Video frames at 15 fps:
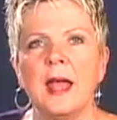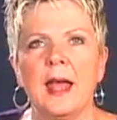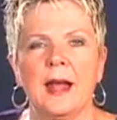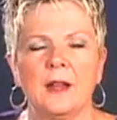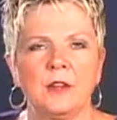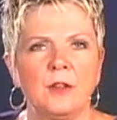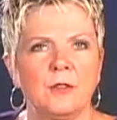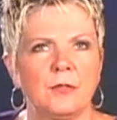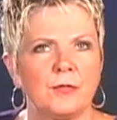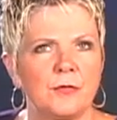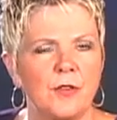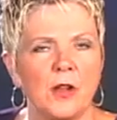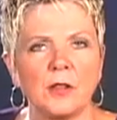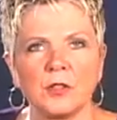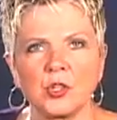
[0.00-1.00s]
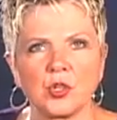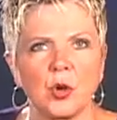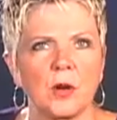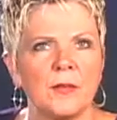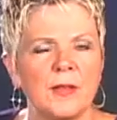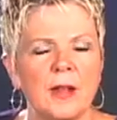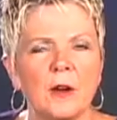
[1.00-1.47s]
and you've fallen
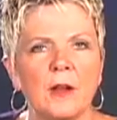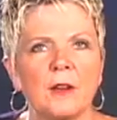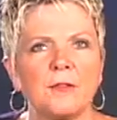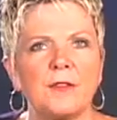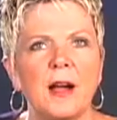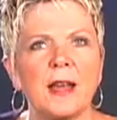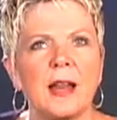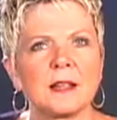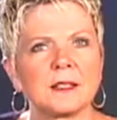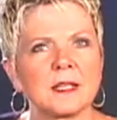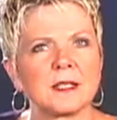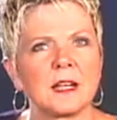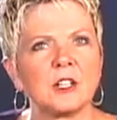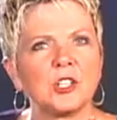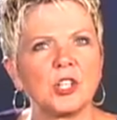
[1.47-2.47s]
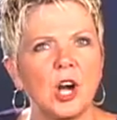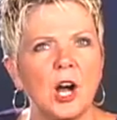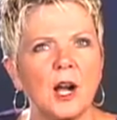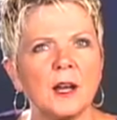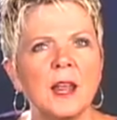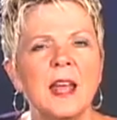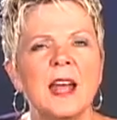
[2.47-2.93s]
short in the area of finances, and
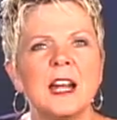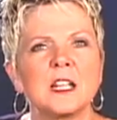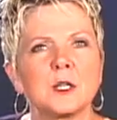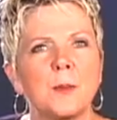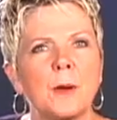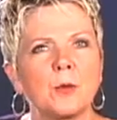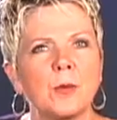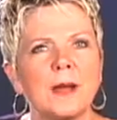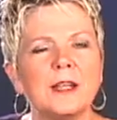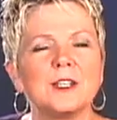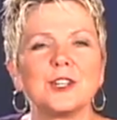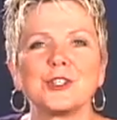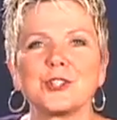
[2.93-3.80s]
God is about ready to